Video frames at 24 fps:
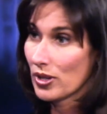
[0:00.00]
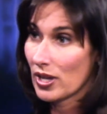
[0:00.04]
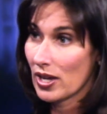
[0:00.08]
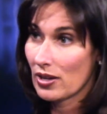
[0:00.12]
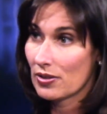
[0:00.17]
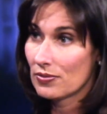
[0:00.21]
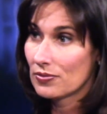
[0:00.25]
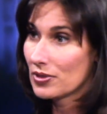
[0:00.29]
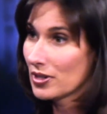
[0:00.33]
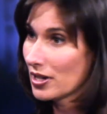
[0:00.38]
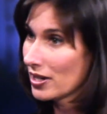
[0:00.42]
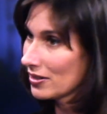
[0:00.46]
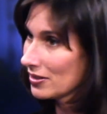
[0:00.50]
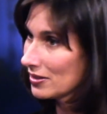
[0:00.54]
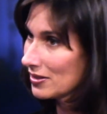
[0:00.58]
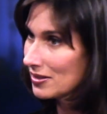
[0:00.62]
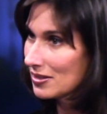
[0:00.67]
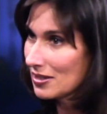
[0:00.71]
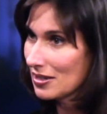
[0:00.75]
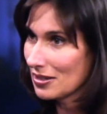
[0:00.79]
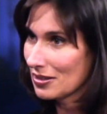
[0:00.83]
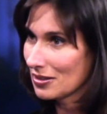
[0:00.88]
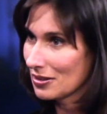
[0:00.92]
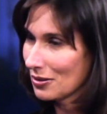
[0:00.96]
we have not
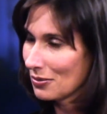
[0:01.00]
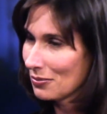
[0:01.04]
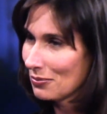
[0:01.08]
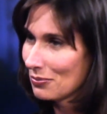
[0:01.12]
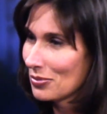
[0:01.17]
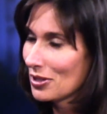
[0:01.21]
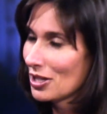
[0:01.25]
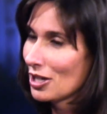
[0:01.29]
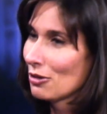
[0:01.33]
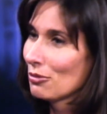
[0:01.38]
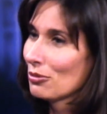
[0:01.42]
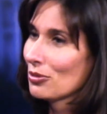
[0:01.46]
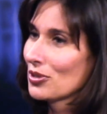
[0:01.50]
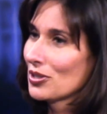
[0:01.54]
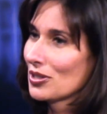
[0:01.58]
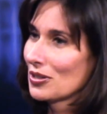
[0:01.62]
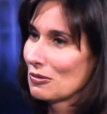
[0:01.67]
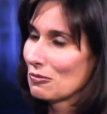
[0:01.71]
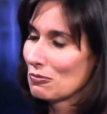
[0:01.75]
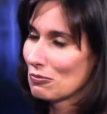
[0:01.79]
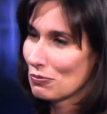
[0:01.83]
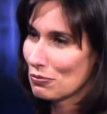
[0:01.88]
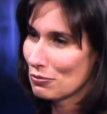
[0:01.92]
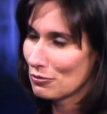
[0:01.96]
seen them be able
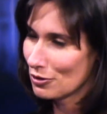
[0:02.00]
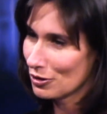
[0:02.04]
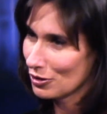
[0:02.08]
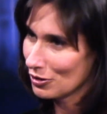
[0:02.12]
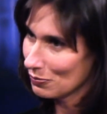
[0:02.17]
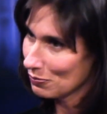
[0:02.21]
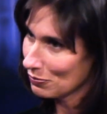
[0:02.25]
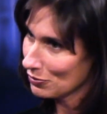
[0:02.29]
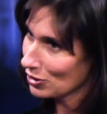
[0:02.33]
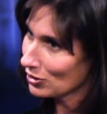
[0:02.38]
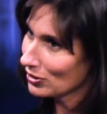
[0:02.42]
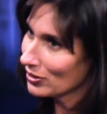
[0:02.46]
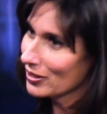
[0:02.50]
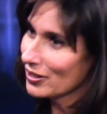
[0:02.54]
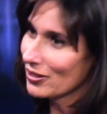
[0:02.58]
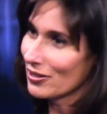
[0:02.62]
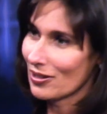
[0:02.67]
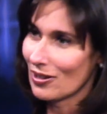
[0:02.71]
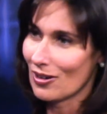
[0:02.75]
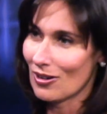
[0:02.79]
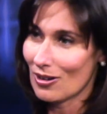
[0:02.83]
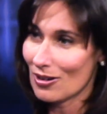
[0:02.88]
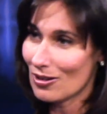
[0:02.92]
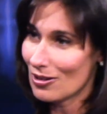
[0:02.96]
to
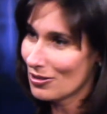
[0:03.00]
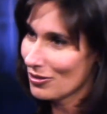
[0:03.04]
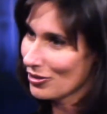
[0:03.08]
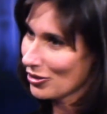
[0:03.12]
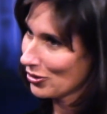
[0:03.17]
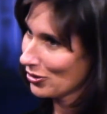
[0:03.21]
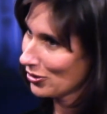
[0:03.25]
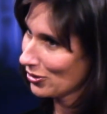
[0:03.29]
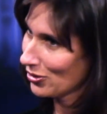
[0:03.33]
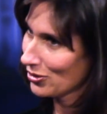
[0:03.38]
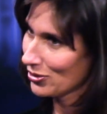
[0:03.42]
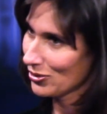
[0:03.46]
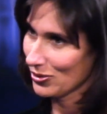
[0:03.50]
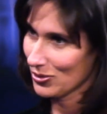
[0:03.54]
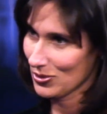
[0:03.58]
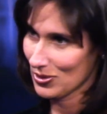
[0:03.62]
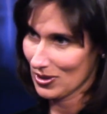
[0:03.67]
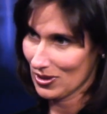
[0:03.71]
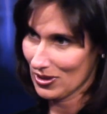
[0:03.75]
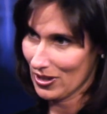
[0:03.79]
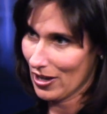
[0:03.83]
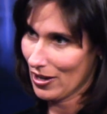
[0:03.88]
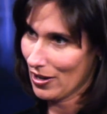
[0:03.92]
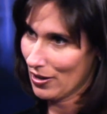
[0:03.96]
clear all the hurdles
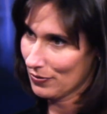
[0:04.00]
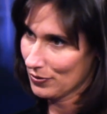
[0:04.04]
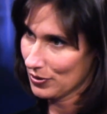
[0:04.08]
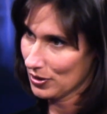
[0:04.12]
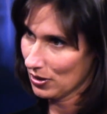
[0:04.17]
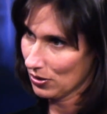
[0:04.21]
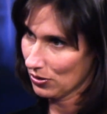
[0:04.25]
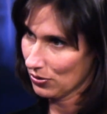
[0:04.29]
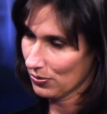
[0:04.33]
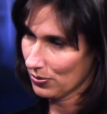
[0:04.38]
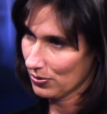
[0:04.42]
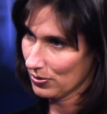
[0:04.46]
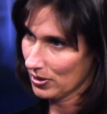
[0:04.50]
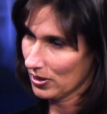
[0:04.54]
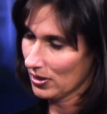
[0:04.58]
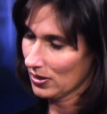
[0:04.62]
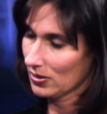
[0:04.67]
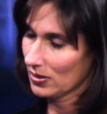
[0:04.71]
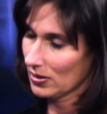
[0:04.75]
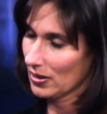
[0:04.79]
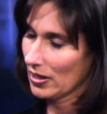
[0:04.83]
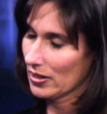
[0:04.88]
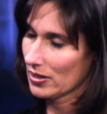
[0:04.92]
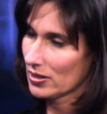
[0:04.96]
that they have to get through to
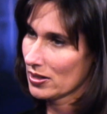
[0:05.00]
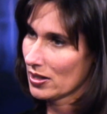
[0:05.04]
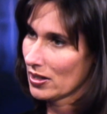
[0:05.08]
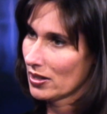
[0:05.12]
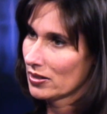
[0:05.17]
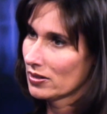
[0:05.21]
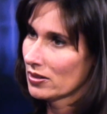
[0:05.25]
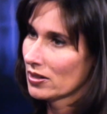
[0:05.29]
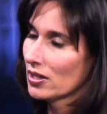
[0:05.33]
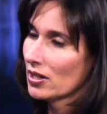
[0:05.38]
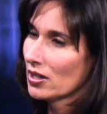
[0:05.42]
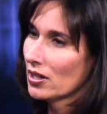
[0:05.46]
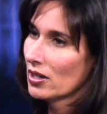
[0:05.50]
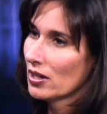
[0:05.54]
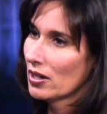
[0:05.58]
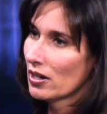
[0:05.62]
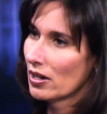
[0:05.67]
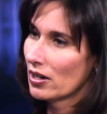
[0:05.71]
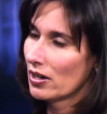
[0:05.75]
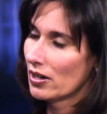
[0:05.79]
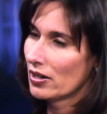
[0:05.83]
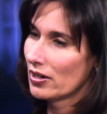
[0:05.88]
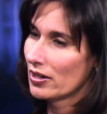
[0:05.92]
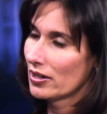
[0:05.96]
get that done
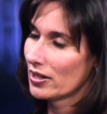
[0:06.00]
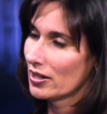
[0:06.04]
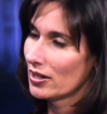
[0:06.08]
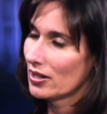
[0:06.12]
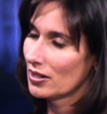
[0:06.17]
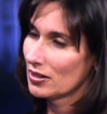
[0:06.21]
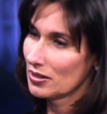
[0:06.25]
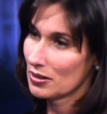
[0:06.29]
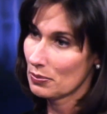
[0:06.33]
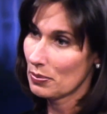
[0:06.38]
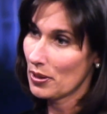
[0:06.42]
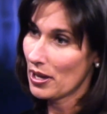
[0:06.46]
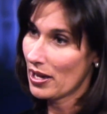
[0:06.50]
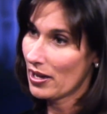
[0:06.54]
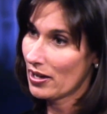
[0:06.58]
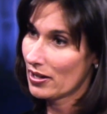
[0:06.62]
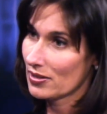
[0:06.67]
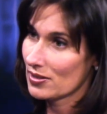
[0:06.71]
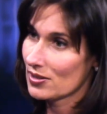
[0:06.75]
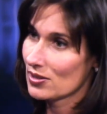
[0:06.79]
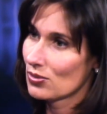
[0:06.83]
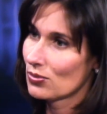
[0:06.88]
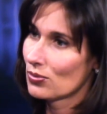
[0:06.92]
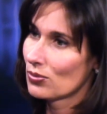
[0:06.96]
in the
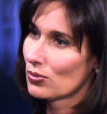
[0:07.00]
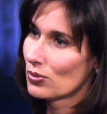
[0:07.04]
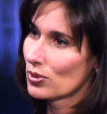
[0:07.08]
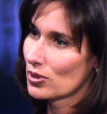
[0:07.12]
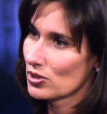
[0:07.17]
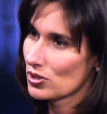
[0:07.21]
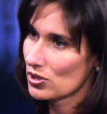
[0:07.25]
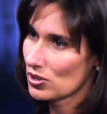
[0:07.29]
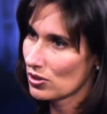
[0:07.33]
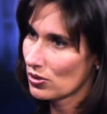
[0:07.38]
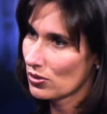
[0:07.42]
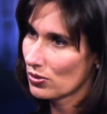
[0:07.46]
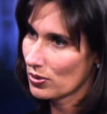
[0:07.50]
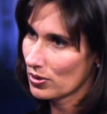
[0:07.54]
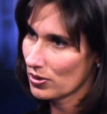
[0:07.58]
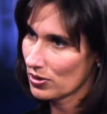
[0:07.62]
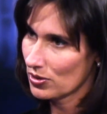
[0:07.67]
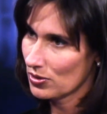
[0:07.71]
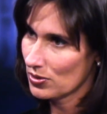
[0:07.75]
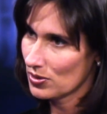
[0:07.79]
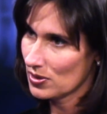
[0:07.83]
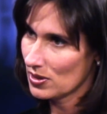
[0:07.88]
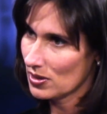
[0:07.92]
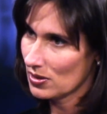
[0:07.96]
past. We're so
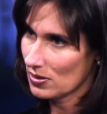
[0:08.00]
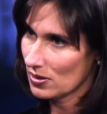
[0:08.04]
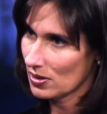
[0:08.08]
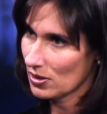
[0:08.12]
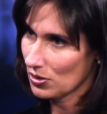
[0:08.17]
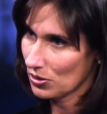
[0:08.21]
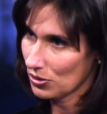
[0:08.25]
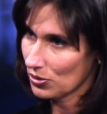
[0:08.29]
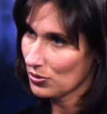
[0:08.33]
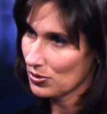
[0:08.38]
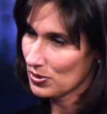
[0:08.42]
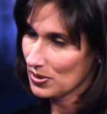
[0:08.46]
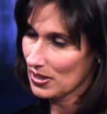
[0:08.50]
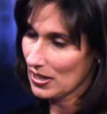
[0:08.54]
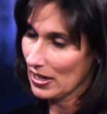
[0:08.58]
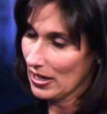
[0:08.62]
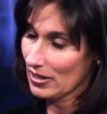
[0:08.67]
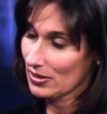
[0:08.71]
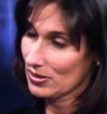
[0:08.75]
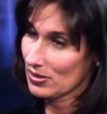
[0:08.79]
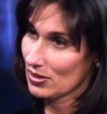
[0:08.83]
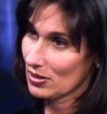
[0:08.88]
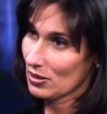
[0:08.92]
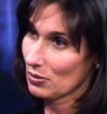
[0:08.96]

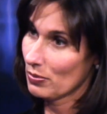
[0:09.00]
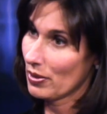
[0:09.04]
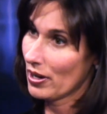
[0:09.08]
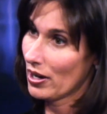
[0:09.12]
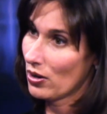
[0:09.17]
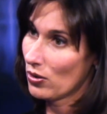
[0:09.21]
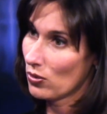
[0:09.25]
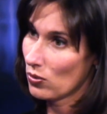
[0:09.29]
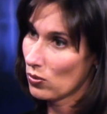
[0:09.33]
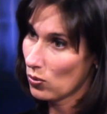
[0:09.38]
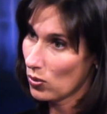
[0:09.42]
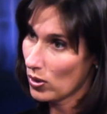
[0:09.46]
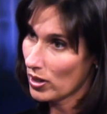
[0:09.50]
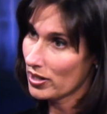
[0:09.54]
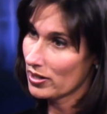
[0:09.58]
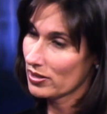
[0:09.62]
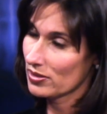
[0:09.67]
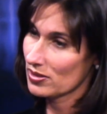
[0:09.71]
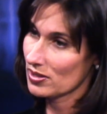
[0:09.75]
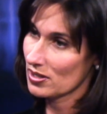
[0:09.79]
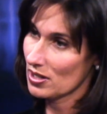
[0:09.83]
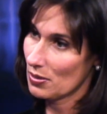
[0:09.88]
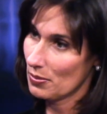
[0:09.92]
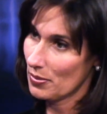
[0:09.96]
enthusiastic about what
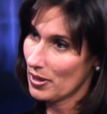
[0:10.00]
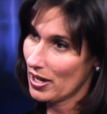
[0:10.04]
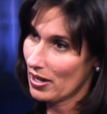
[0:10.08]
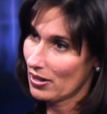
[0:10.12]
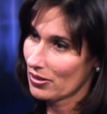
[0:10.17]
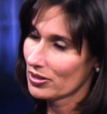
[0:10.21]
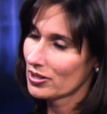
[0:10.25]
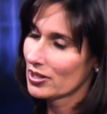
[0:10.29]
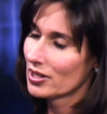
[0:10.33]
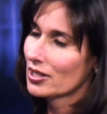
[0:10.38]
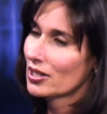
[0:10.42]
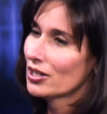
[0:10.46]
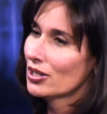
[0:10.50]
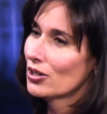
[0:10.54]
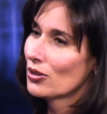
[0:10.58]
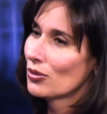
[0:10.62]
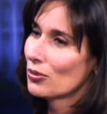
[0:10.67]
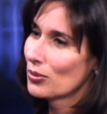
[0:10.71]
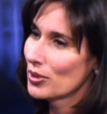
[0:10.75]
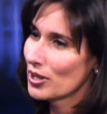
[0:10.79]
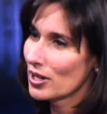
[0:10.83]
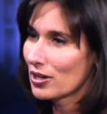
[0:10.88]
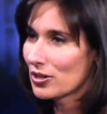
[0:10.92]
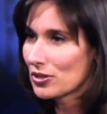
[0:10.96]
has come out.
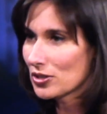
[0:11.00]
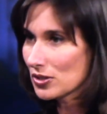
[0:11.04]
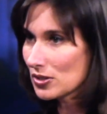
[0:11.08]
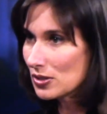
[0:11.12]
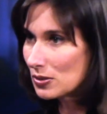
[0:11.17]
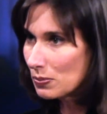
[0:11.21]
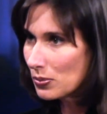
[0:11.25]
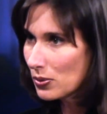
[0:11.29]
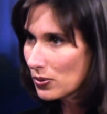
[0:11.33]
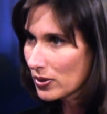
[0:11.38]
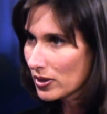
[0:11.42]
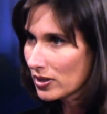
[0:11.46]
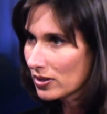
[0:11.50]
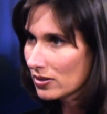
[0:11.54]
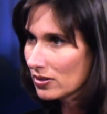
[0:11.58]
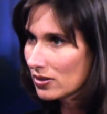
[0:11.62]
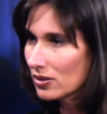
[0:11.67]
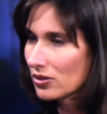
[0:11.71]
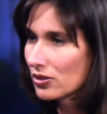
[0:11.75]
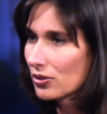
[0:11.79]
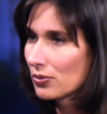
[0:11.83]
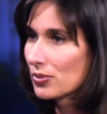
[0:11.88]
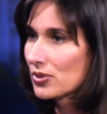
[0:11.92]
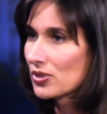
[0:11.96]
We are disappointed
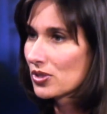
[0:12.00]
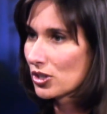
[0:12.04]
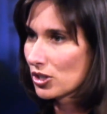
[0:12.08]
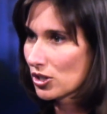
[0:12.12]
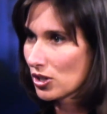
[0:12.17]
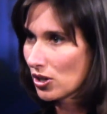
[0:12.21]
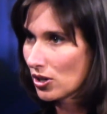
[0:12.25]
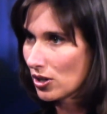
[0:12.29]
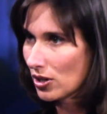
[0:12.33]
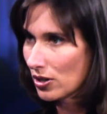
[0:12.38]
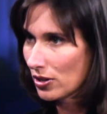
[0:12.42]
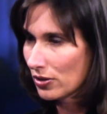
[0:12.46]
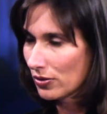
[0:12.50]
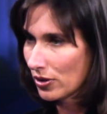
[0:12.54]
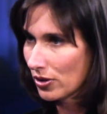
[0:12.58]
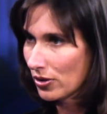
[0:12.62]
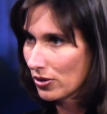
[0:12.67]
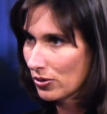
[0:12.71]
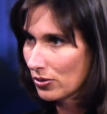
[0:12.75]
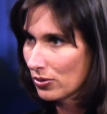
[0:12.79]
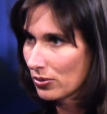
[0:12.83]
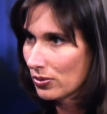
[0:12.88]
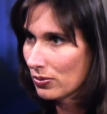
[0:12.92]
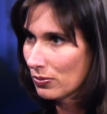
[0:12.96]
that there was a
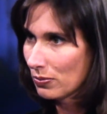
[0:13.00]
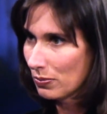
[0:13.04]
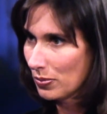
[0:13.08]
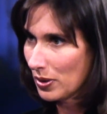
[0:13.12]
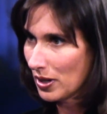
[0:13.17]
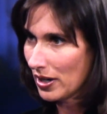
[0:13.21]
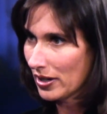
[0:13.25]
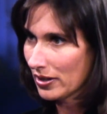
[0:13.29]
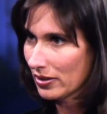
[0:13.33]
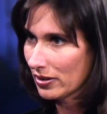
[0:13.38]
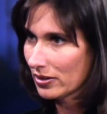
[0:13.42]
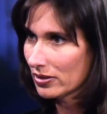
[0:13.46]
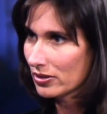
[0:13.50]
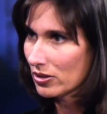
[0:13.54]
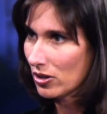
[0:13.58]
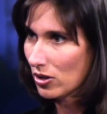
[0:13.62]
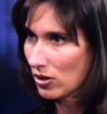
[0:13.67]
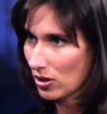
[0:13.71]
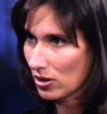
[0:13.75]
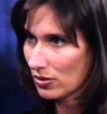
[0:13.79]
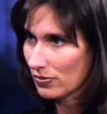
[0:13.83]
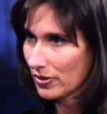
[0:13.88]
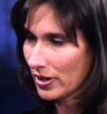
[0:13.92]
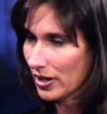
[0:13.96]
cargo pilot
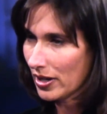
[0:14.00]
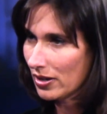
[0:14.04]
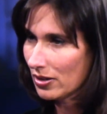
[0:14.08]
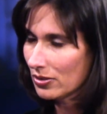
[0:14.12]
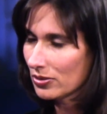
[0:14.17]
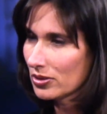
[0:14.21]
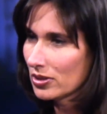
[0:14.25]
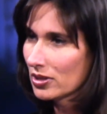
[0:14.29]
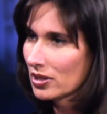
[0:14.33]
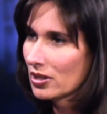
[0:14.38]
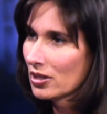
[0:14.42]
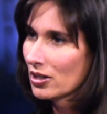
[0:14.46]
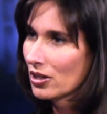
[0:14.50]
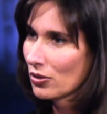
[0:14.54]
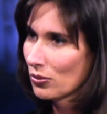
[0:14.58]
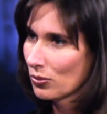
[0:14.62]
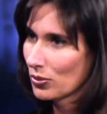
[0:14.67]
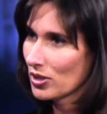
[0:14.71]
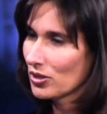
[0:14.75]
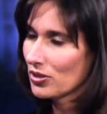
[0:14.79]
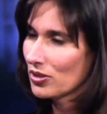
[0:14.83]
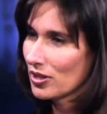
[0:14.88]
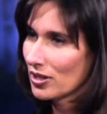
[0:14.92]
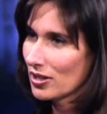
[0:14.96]
carve-out.
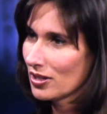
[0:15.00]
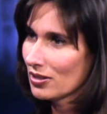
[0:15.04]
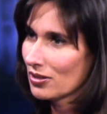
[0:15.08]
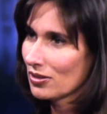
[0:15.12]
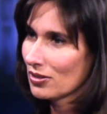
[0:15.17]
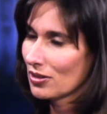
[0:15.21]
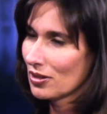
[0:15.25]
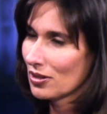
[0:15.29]
We think